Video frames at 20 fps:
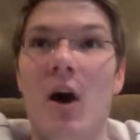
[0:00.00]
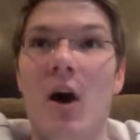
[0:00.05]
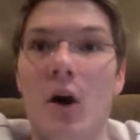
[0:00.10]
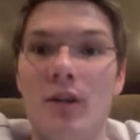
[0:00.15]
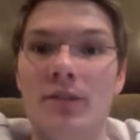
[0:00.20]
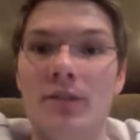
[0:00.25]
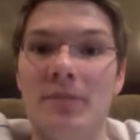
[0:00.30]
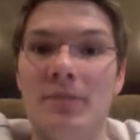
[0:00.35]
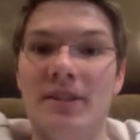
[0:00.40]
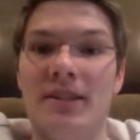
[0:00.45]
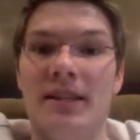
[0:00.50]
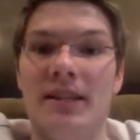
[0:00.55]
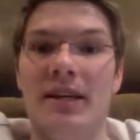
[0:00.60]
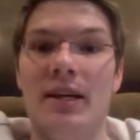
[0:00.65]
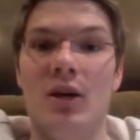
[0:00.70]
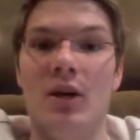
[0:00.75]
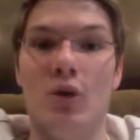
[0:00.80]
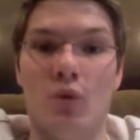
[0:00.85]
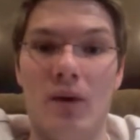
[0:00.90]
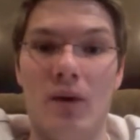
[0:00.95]

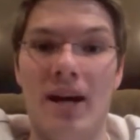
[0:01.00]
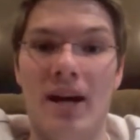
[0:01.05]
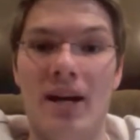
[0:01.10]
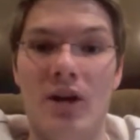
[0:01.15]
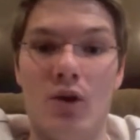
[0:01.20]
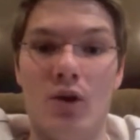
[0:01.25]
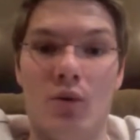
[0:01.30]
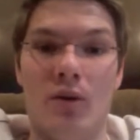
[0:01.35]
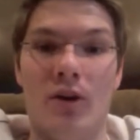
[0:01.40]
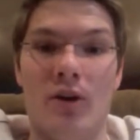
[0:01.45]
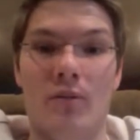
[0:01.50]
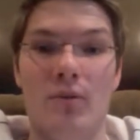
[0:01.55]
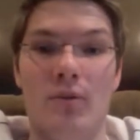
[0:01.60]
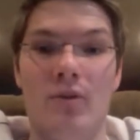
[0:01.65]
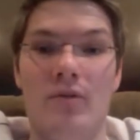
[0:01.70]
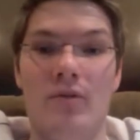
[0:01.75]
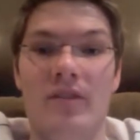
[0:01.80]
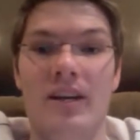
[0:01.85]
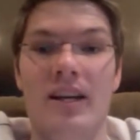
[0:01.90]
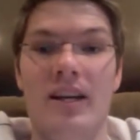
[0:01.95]
ultimately great career
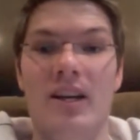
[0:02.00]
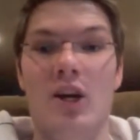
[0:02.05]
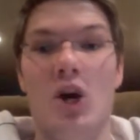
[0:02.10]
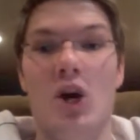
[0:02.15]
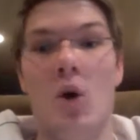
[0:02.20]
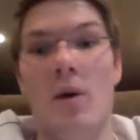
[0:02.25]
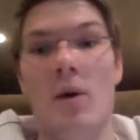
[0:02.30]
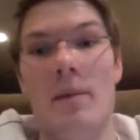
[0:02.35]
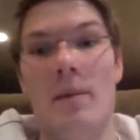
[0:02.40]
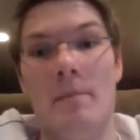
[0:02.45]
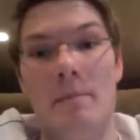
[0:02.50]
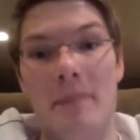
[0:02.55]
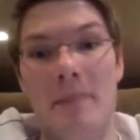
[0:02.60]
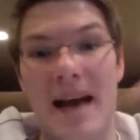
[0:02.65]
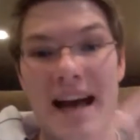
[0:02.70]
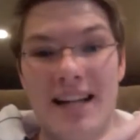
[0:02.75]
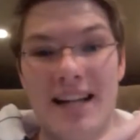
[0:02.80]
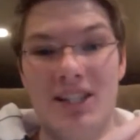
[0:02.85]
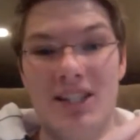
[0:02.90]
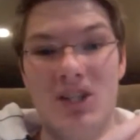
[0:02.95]
move in going
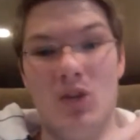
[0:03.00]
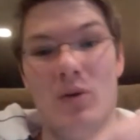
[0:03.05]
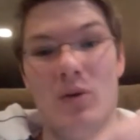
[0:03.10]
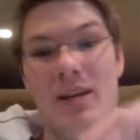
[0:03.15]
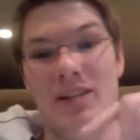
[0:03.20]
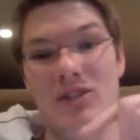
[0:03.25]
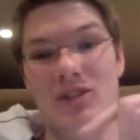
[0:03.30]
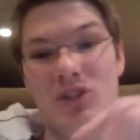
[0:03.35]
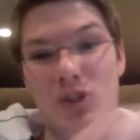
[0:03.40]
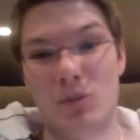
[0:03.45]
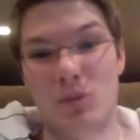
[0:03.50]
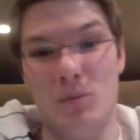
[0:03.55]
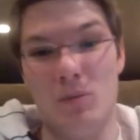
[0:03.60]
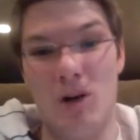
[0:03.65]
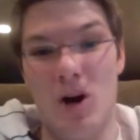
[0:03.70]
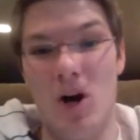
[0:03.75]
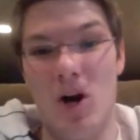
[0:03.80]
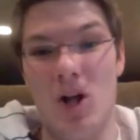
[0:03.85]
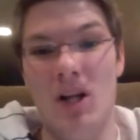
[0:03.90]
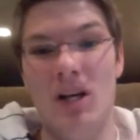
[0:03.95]
back to doing a
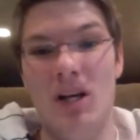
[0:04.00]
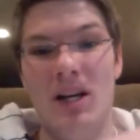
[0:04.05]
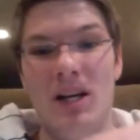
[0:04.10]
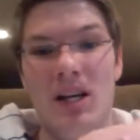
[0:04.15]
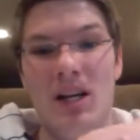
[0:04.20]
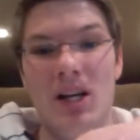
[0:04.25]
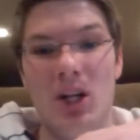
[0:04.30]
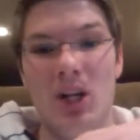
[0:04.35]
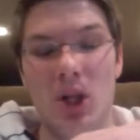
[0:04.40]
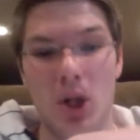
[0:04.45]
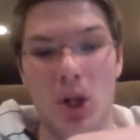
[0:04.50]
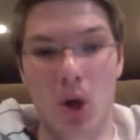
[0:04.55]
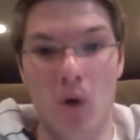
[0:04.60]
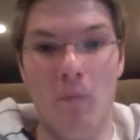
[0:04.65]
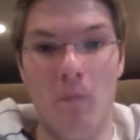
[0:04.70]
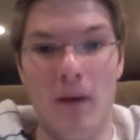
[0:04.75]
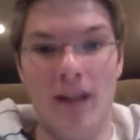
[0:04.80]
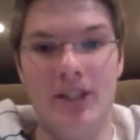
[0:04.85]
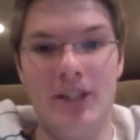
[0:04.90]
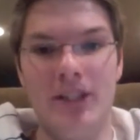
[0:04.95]
small, low
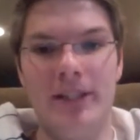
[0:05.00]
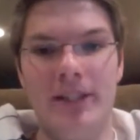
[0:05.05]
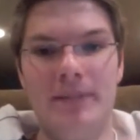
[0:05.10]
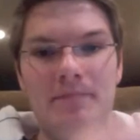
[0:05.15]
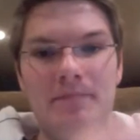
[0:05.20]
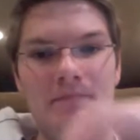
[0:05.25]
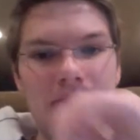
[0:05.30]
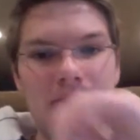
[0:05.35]
budget